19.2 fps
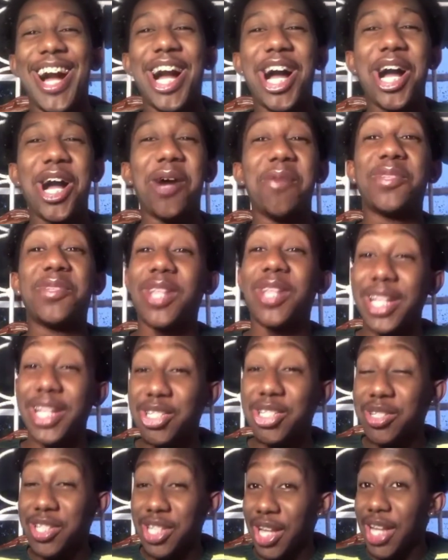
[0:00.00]
So
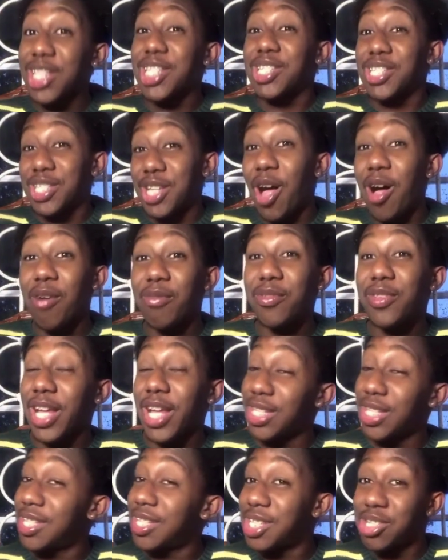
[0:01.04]

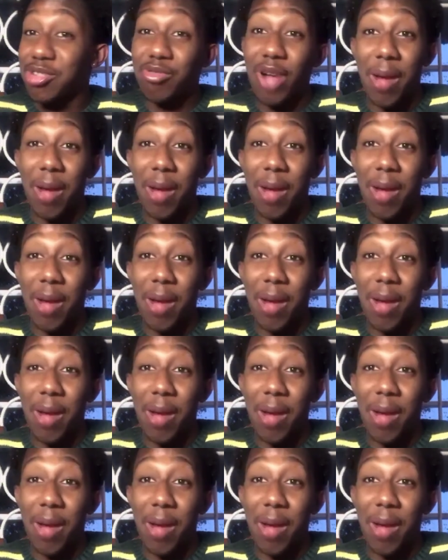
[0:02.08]
let's